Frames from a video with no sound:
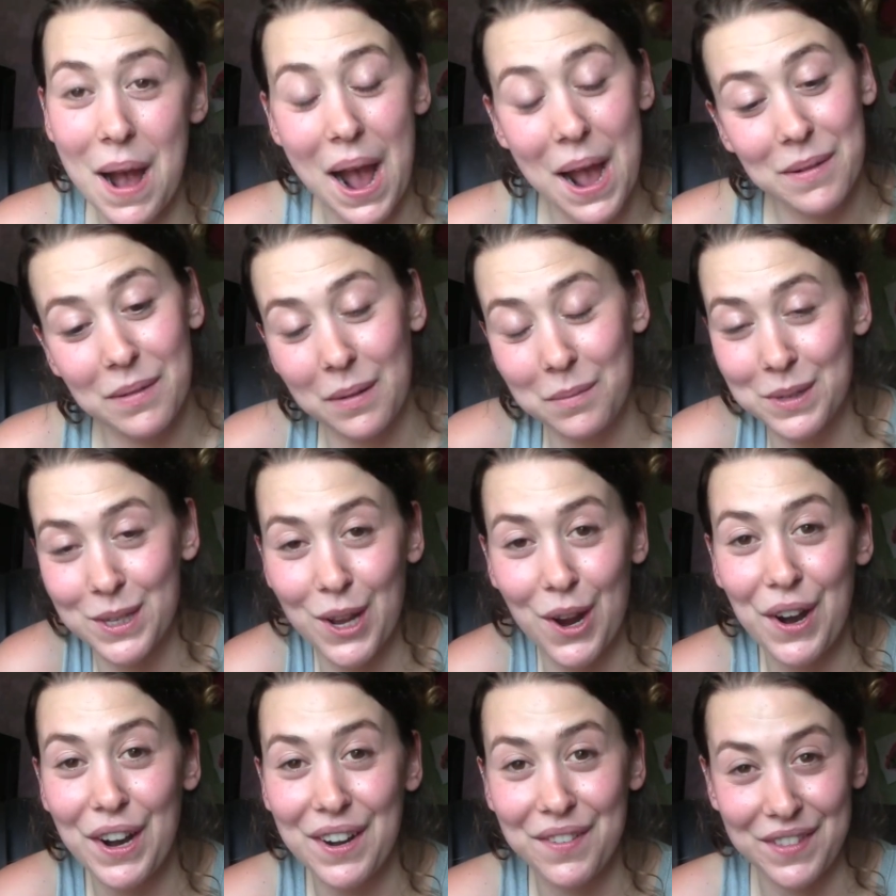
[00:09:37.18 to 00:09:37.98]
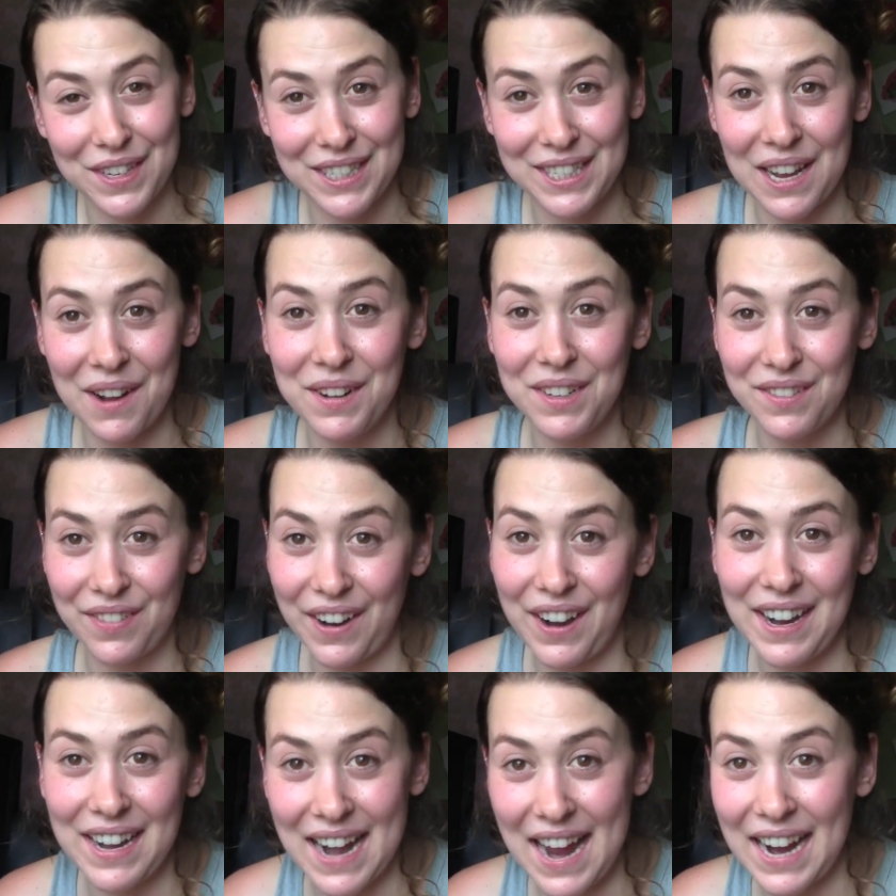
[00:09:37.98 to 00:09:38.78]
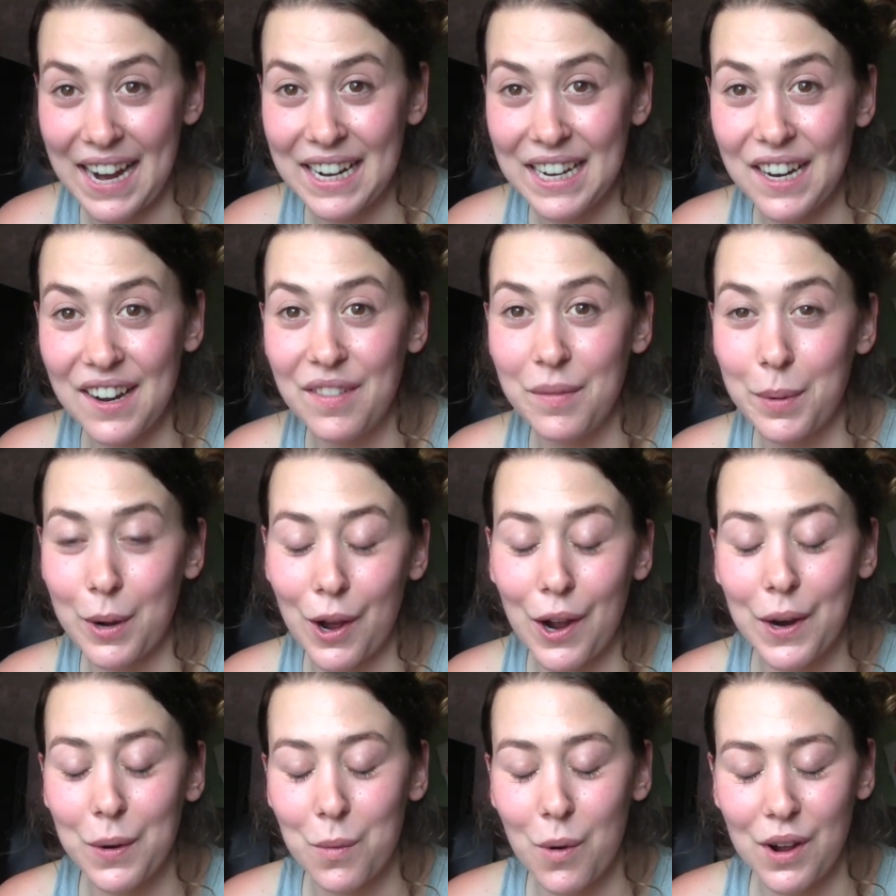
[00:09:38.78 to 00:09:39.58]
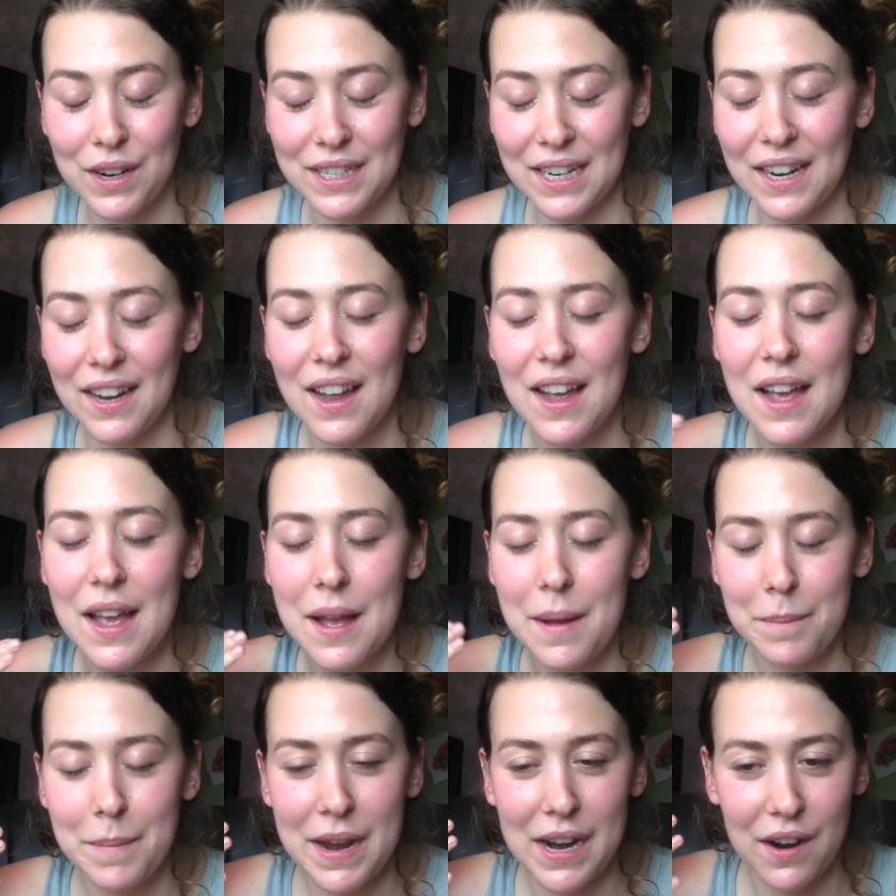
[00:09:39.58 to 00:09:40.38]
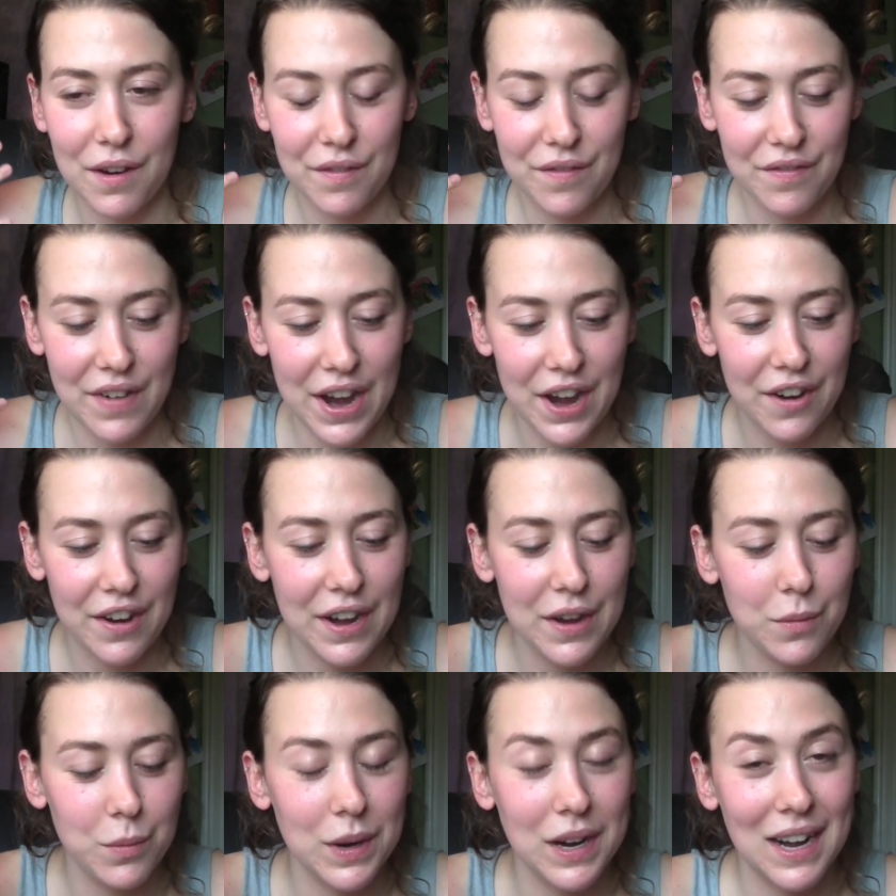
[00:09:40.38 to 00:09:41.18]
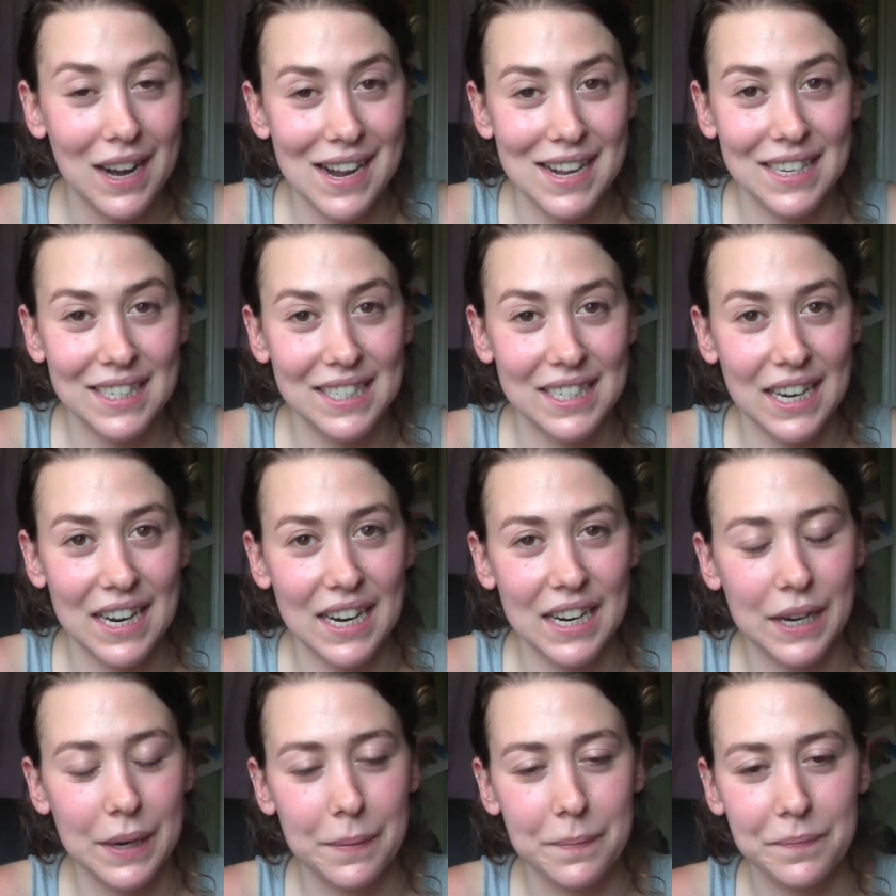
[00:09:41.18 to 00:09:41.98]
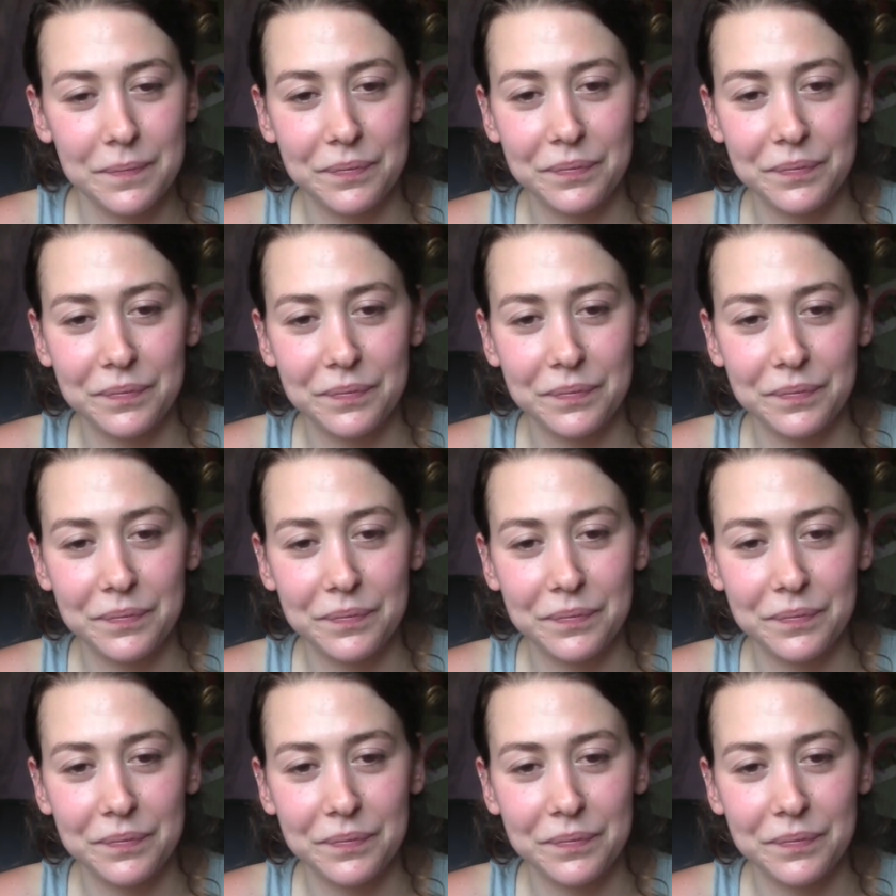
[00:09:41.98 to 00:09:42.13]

I'm sorry if this sounds very negative, but I want to make a very realistic